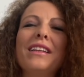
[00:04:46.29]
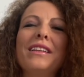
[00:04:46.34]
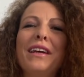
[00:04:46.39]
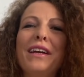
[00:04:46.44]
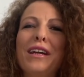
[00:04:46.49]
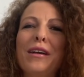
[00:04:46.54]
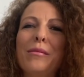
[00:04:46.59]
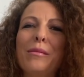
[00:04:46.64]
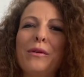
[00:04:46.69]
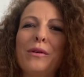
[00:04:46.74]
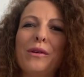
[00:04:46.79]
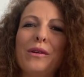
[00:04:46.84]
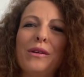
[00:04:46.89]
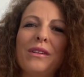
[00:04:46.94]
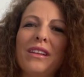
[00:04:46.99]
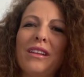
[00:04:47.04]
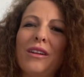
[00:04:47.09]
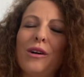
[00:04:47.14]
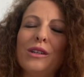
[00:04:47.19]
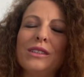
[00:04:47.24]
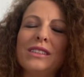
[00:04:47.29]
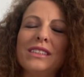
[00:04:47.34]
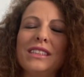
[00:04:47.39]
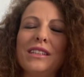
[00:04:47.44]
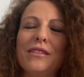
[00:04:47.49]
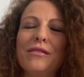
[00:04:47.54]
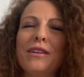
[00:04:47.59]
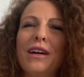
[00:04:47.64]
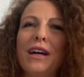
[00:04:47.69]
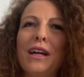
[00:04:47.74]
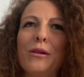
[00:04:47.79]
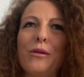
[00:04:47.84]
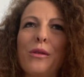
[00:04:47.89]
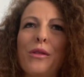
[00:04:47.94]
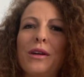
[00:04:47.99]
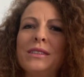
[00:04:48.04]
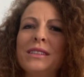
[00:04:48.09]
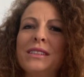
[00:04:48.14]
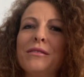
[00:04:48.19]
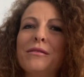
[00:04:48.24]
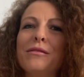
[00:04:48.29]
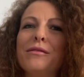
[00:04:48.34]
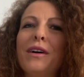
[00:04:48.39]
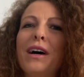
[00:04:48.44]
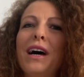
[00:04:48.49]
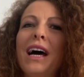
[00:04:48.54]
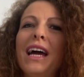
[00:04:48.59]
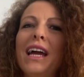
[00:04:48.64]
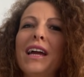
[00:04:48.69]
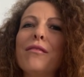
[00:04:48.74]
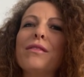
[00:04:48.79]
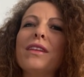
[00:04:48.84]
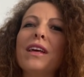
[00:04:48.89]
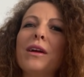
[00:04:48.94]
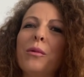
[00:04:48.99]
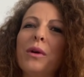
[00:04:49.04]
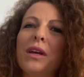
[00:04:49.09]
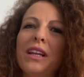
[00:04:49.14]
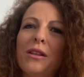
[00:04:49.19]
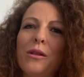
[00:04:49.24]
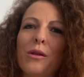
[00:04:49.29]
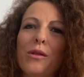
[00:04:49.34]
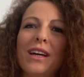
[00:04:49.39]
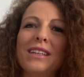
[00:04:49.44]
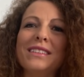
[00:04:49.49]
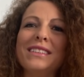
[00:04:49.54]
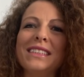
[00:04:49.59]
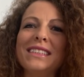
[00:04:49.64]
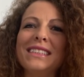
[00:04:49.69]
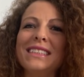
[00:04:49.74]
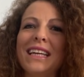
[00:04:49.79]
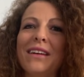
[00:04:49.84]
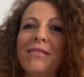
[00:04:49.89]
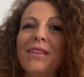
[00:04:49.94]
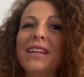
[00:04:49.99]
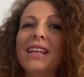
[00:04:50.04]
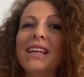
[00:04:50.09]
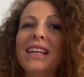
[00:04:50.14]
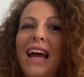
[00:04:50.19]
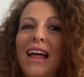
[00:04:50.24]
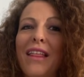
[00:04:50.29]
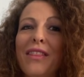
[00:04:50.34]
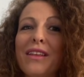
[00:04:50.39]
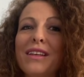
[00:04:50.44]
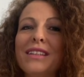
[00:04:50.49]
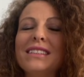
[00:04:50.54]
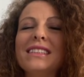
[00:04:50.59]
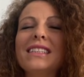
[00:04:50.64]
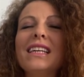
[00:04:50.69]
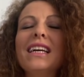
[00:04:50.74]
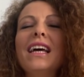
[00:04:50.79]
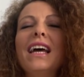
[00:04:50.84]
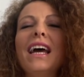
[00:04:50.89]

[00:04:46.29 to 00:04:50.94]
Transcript: Terrible loss in the final 2005. They win in 2007 in Athens.